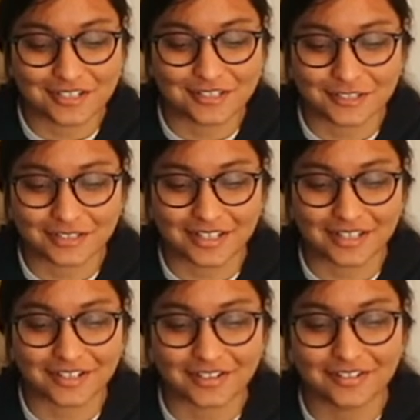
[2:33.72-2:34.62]
is to
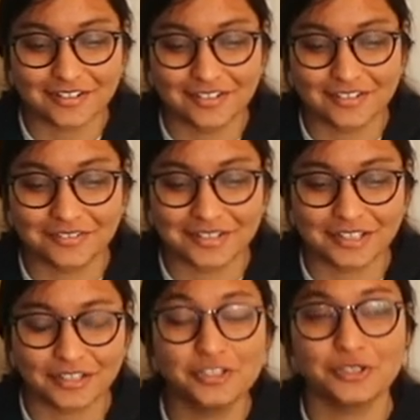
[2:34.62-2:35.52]
like
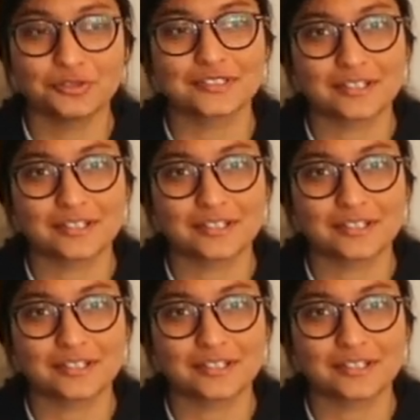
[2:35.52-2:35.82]
really use